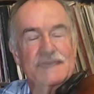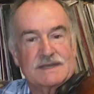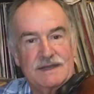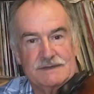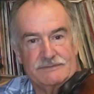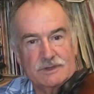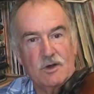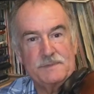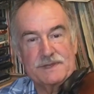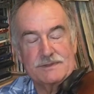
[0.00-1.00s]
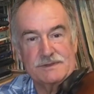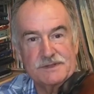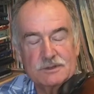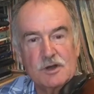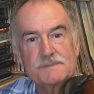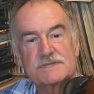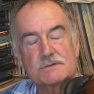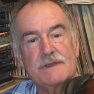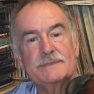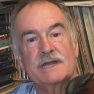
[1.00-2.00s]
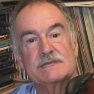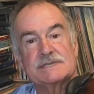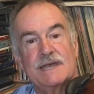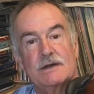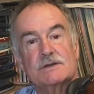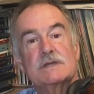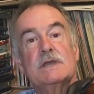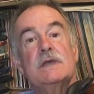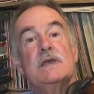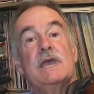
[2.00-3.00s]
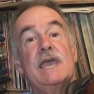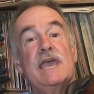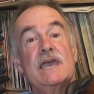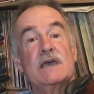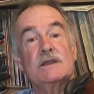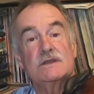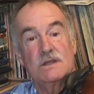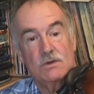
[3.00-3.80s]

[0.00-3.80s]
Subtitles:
kind of loping thing. The lope streamlines out. And